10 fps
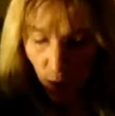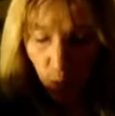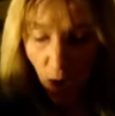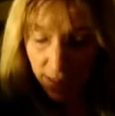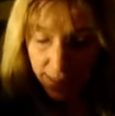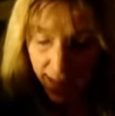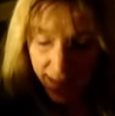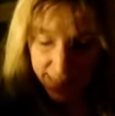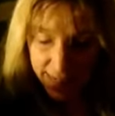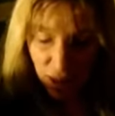wrong
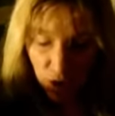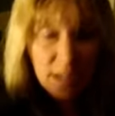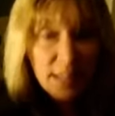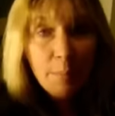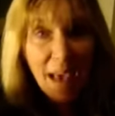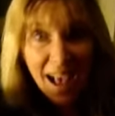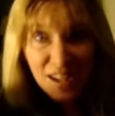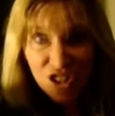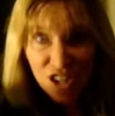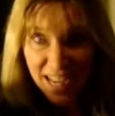sides together because I'm
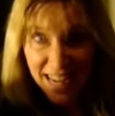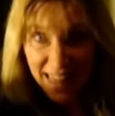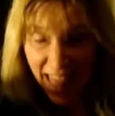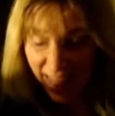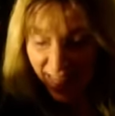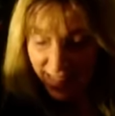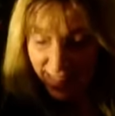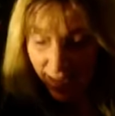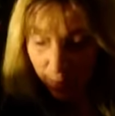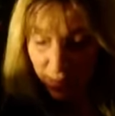actually going to let the
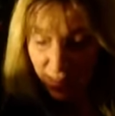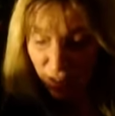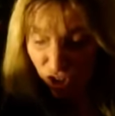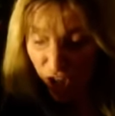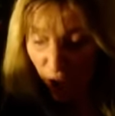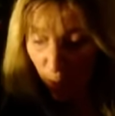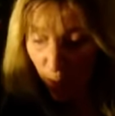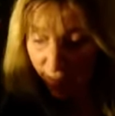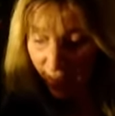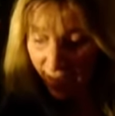seams show
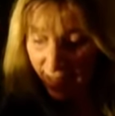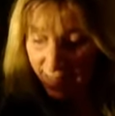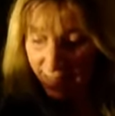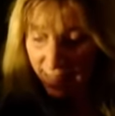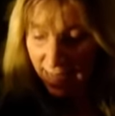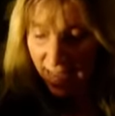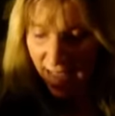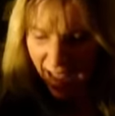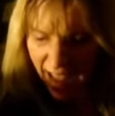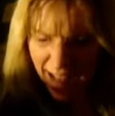on these.
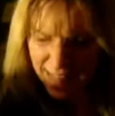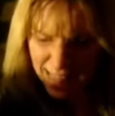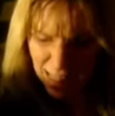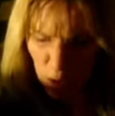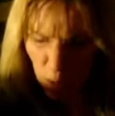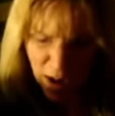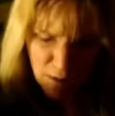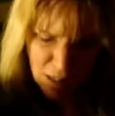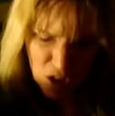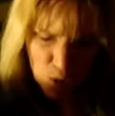And the
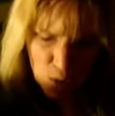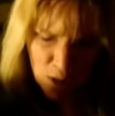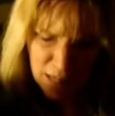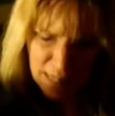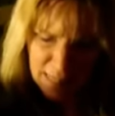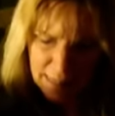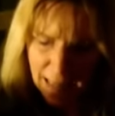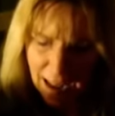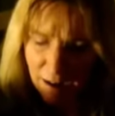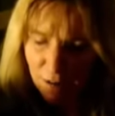squares do look a little
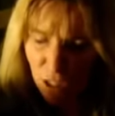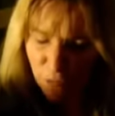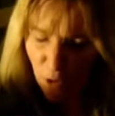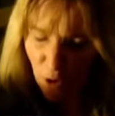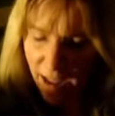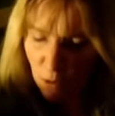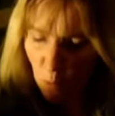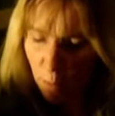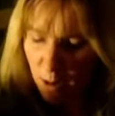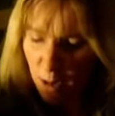large for hand
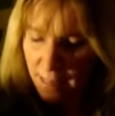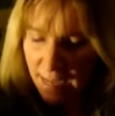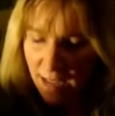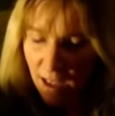warmers.